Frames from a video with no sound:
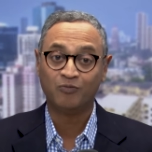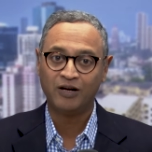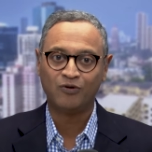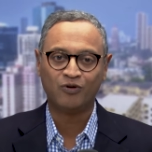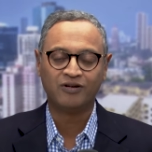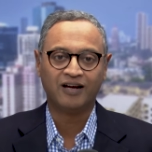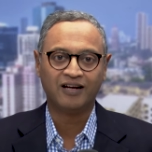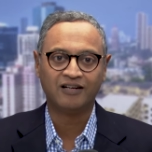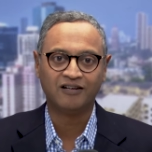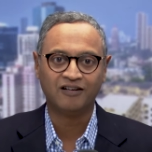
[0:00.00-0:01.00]
well known
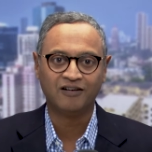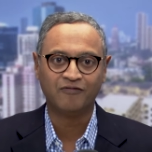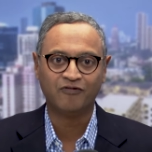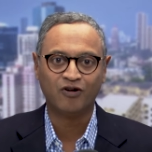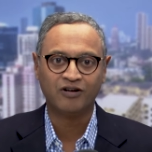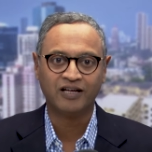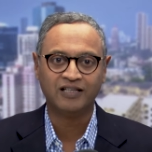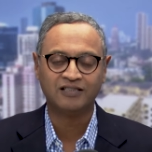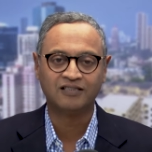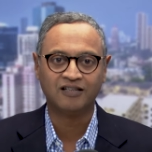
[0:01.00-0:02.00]
at, uh, for
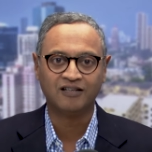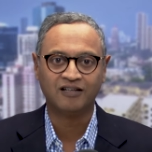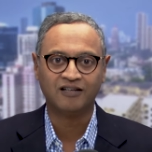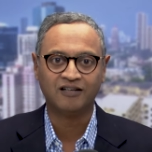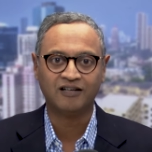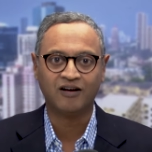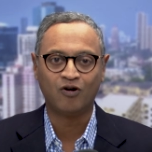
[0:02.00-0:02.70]
his uh,